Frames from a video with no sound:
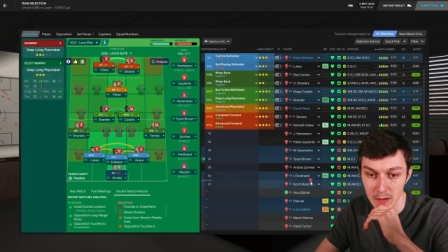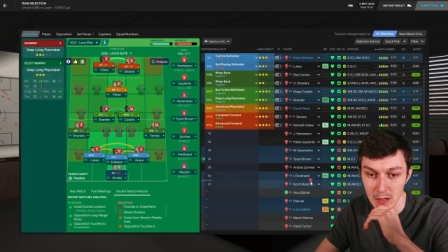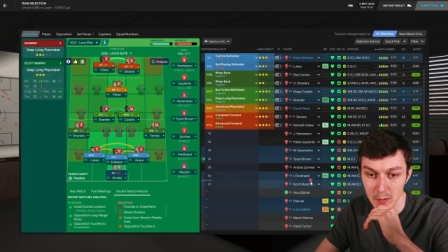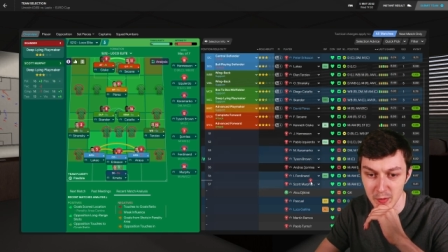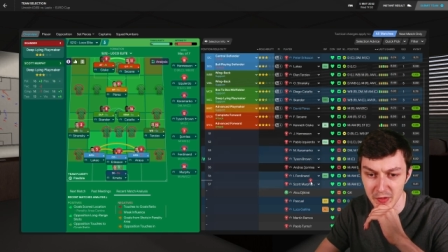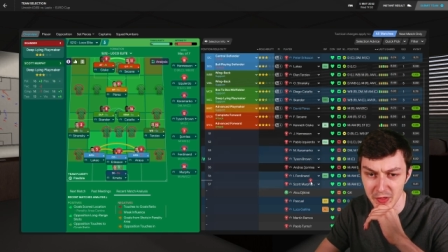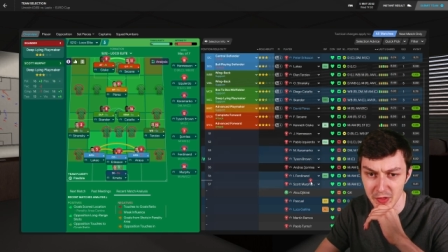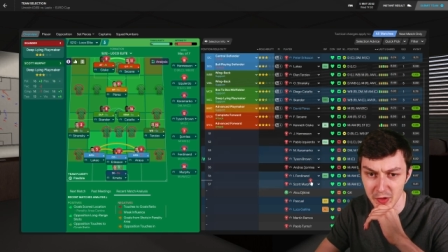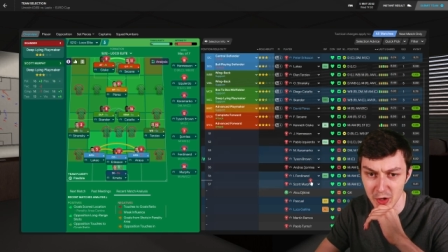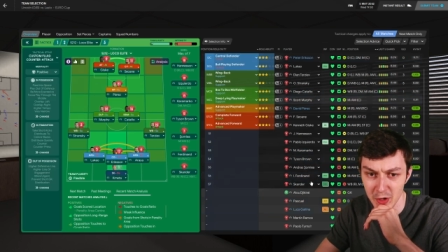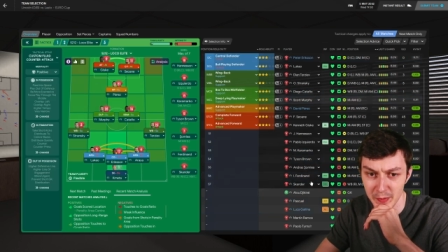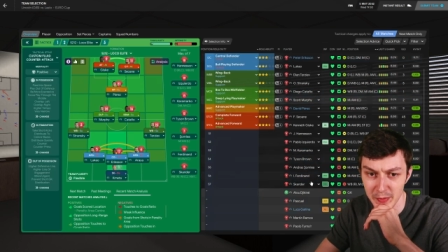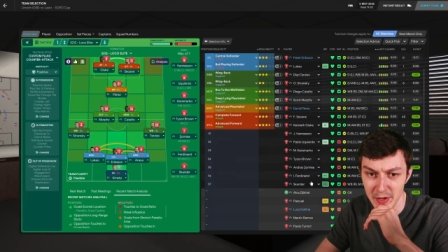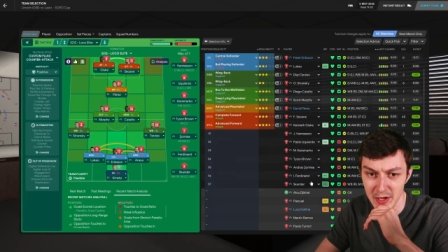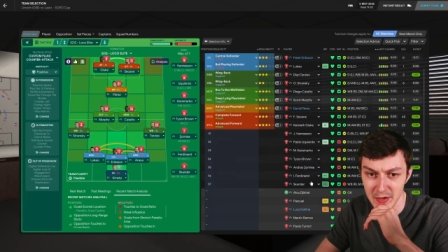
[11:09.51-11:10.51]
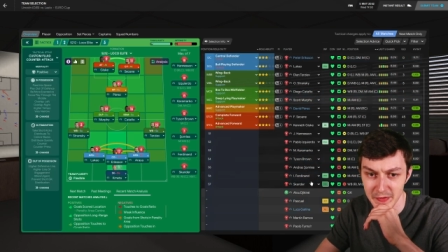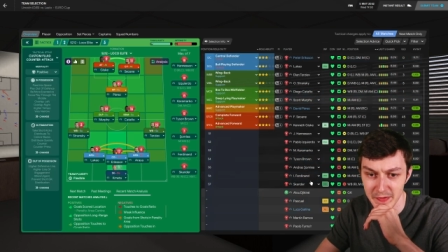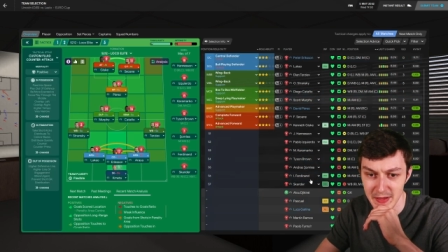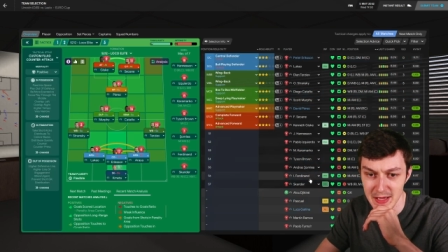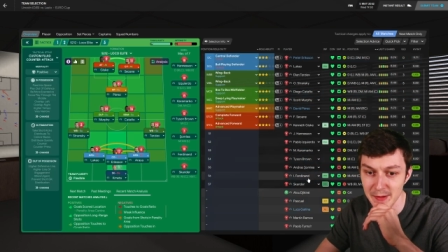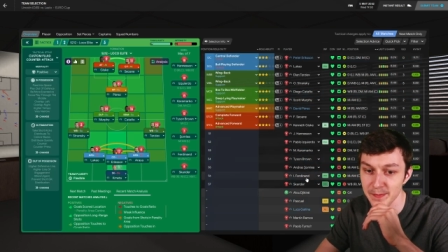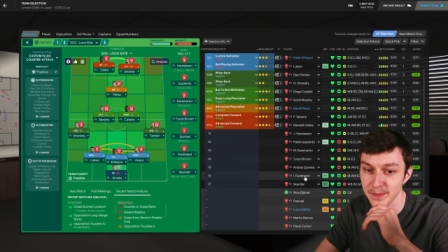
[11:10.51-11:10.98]
with Scott
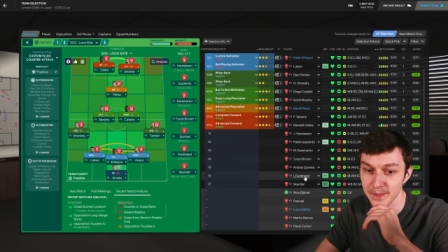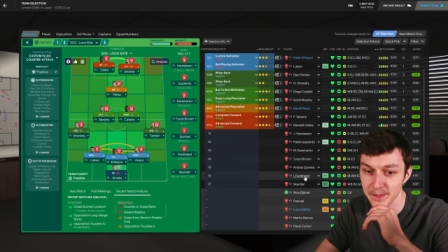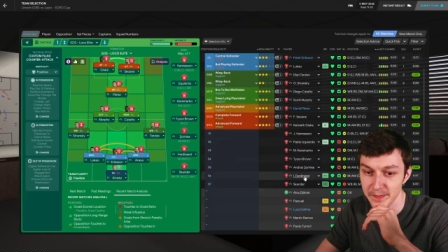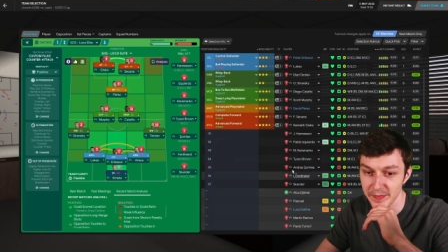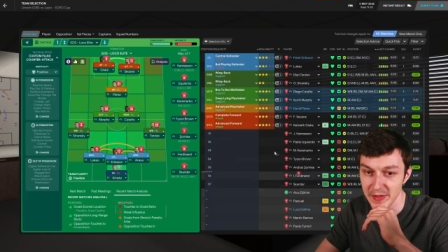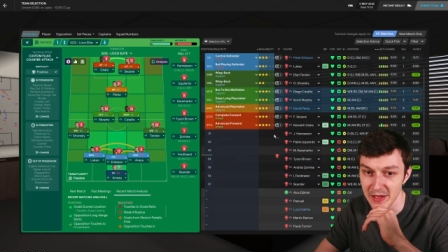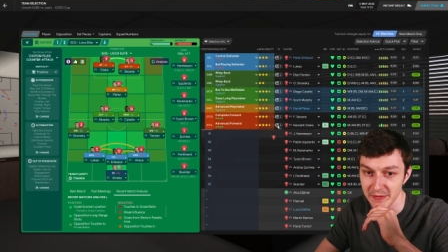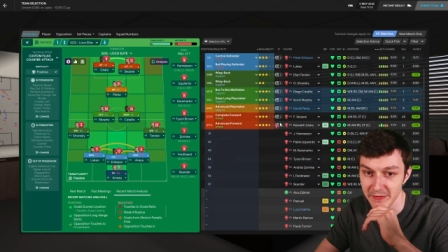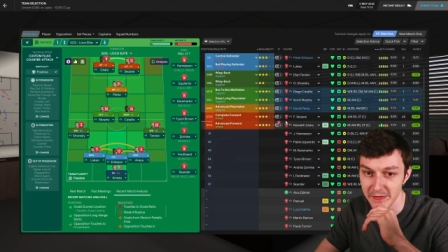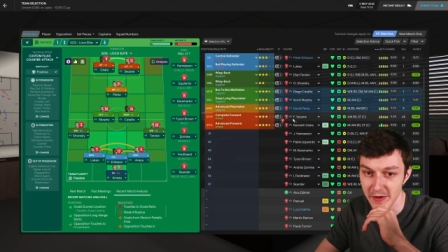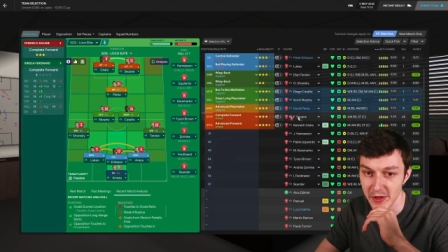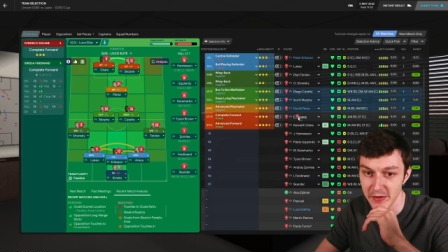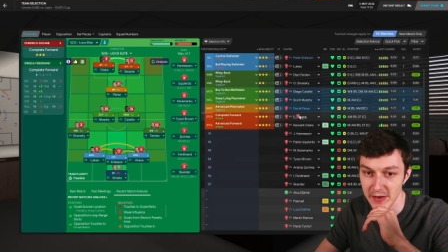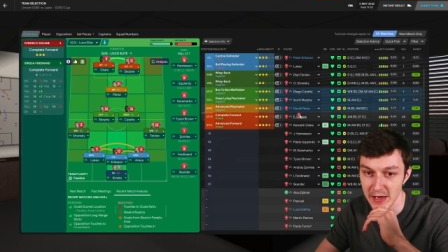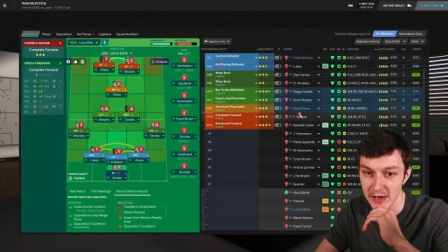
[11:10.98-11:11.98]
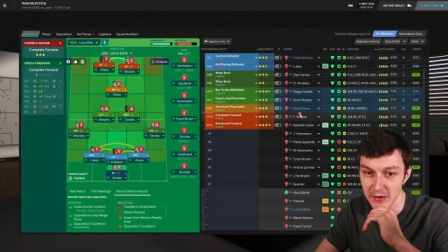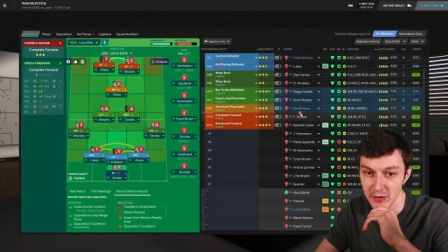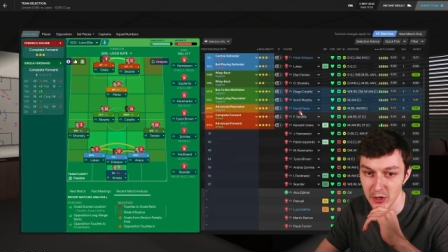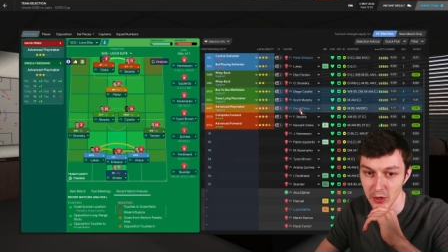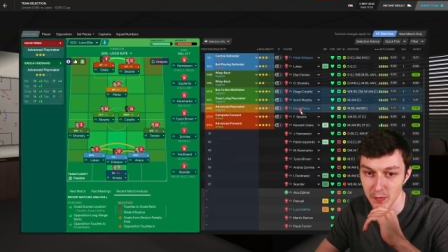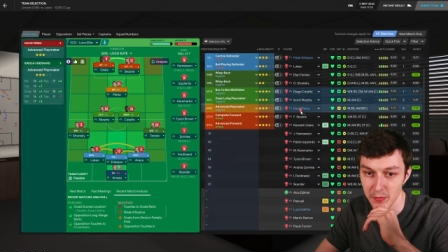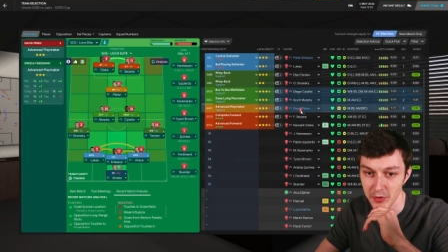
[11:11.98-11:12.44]
Murphy, and Ferdinand
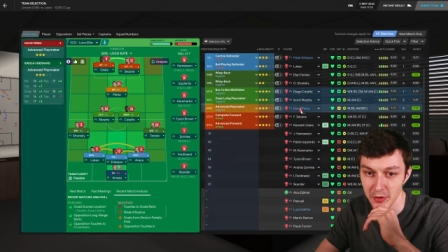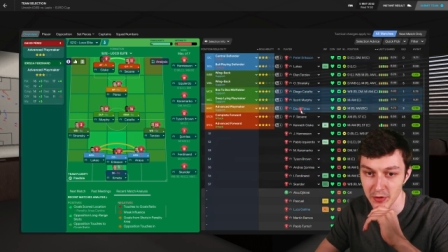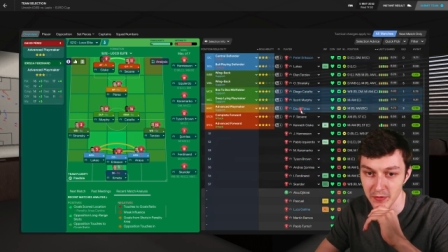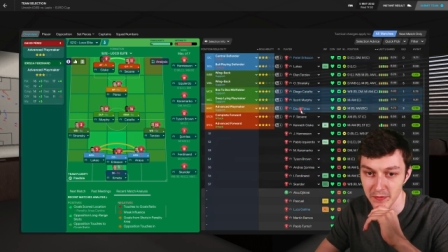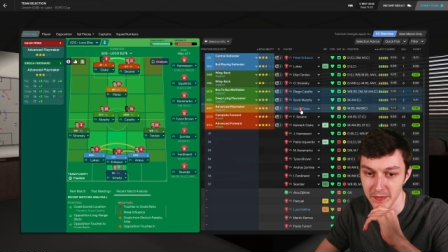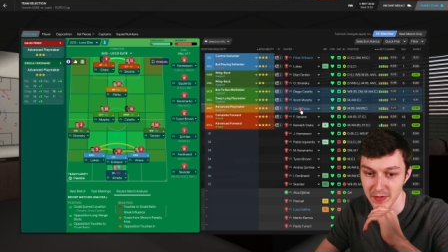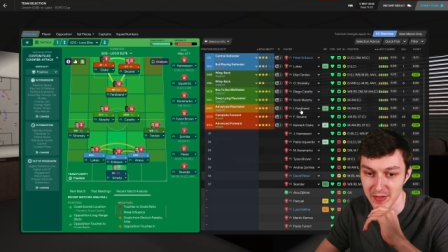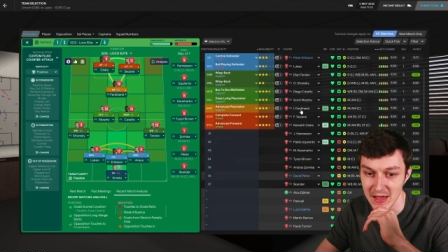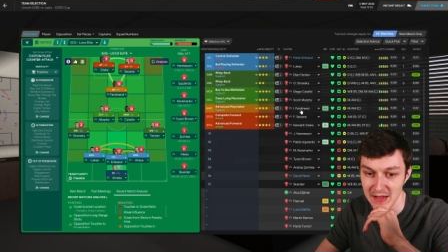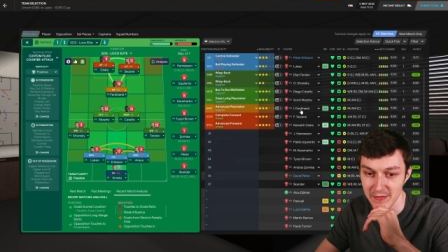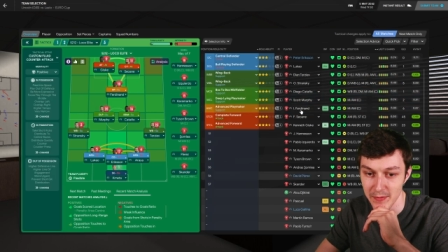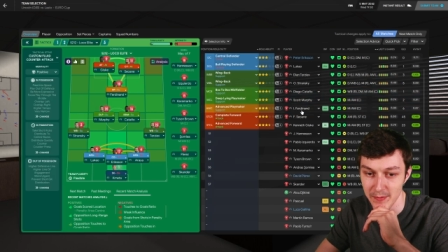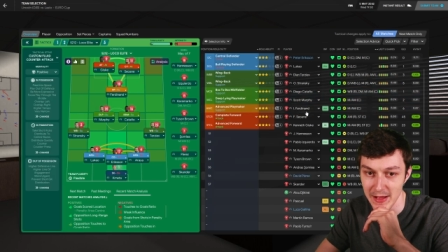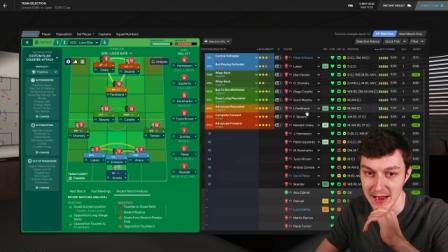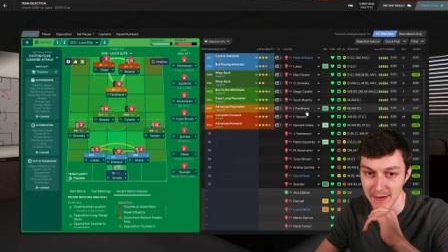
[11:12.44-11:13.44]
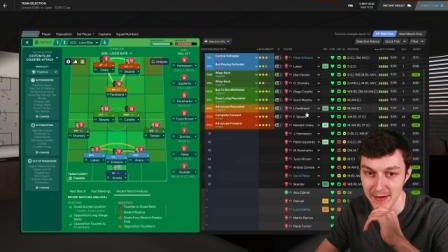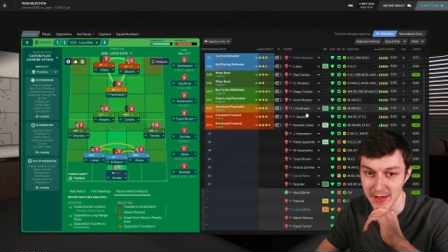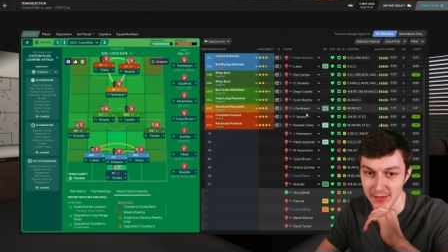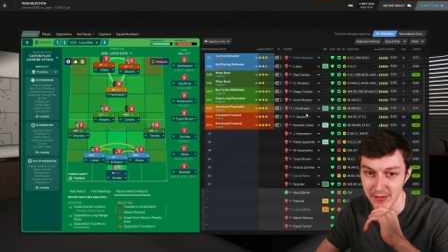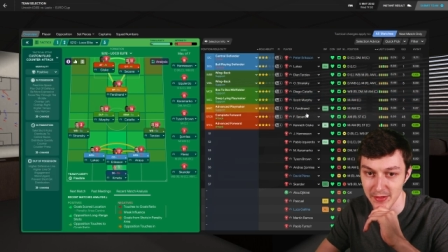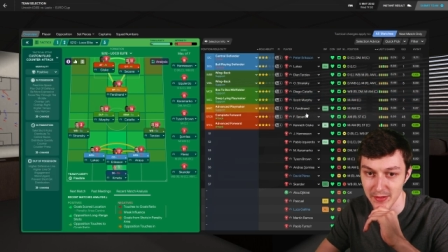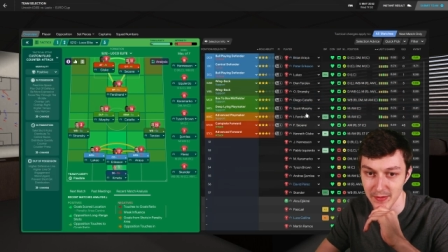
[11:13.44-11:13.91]
comes on for David
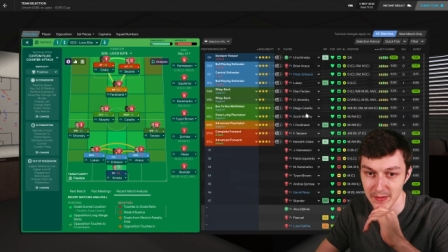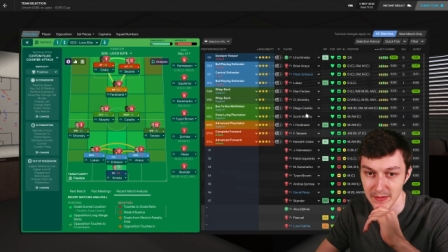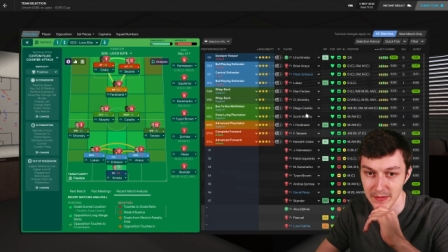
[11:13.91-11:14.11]
Perez.